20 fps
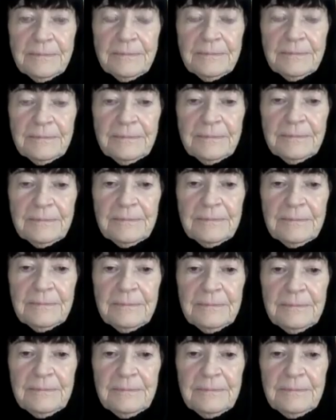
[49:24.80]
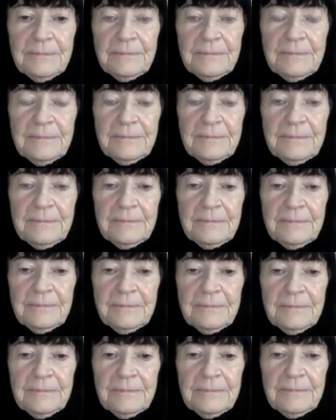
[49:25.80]

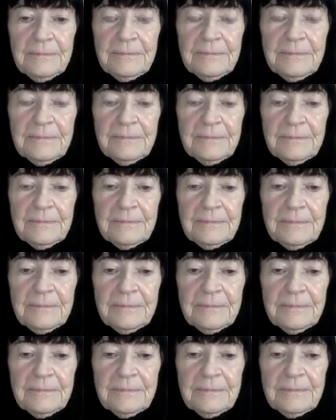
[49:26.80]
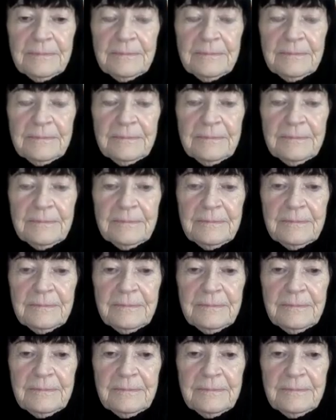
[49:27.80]

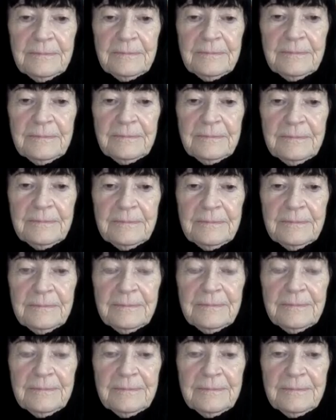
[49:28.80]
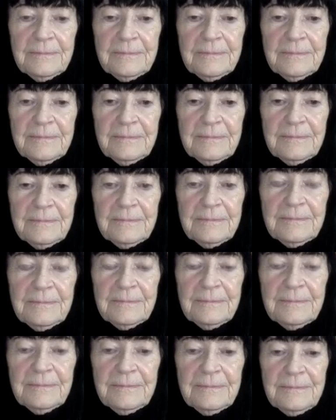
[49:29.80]

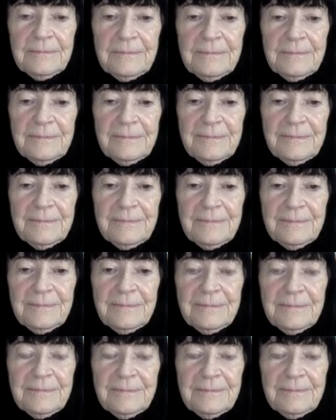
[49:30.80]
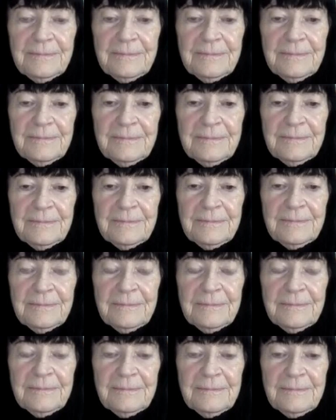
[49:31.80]
No words are spoken by the person on screen.